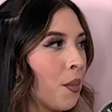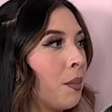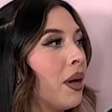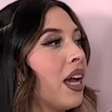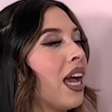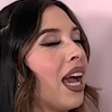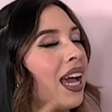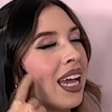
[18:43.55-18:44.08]

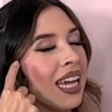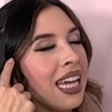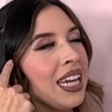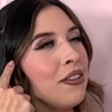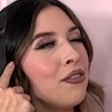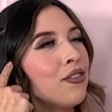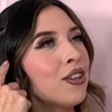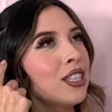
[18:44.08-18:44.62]
But
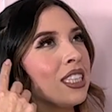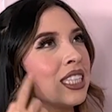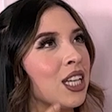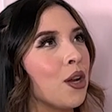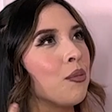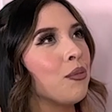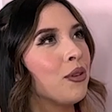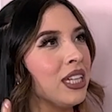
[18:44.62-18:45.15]
for
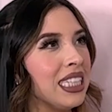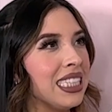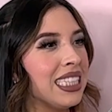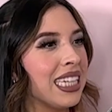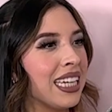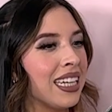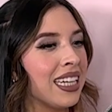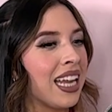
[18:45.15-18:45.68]
some
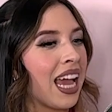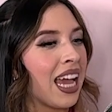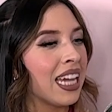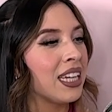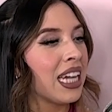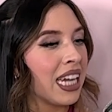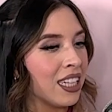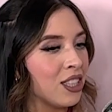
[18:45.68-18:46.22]
reason,
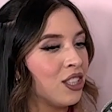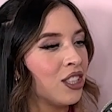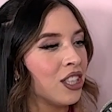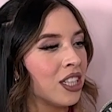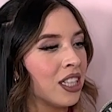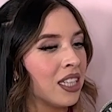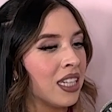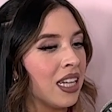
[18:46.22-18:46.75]
I
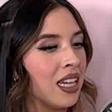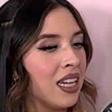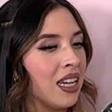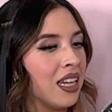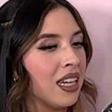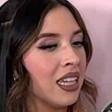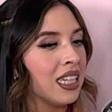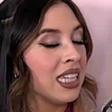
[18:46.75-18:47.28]
answered
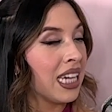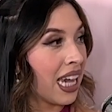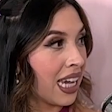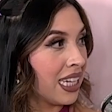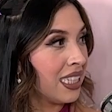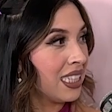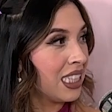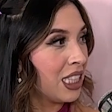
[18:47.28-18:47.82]

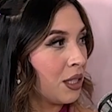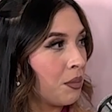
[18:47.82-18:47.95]
yes.